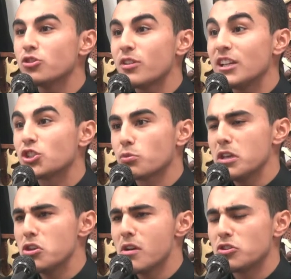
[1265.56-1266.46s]
to
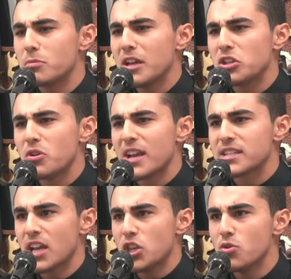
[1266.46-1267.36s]
intrigue you and to begin to
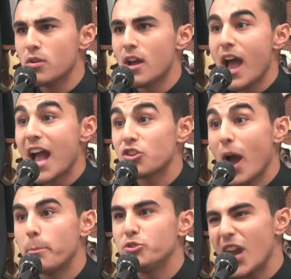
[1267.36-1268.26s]
excite you and
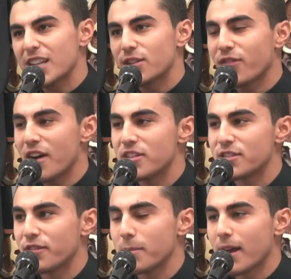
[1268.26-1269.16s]
to objectify
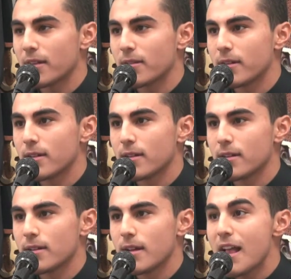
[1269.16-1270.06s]
this female.
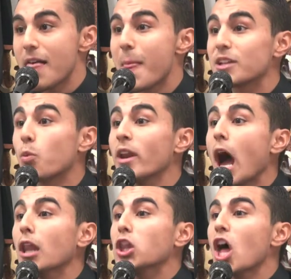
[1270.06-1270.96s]
That's when
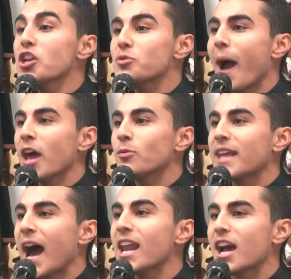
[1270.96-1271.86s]
Allah subhanahu wa
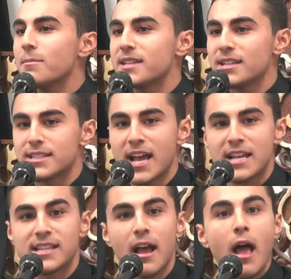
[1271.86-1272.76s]
ta'ala comes and
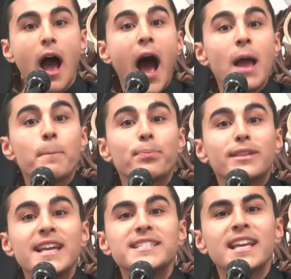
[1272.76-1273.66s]
says, I'm
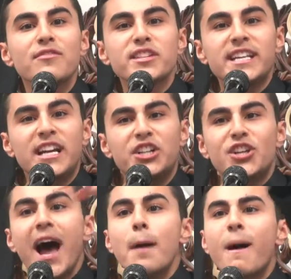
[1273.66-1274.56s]
placing this
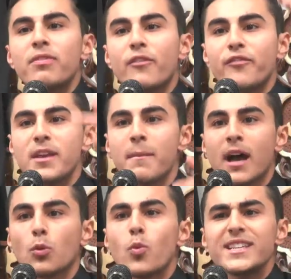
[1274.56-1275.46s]
hijab on the
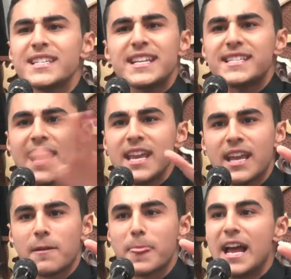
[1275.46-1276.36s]
female. What is He
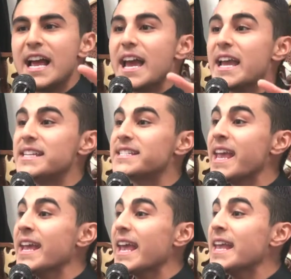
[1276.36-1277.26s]
saying? He's
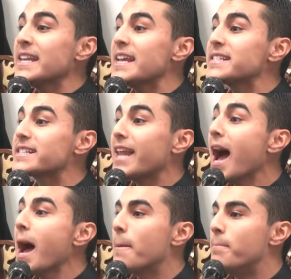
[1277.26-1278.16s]
saying in
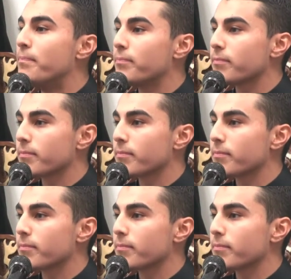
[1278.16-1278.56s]
Islam,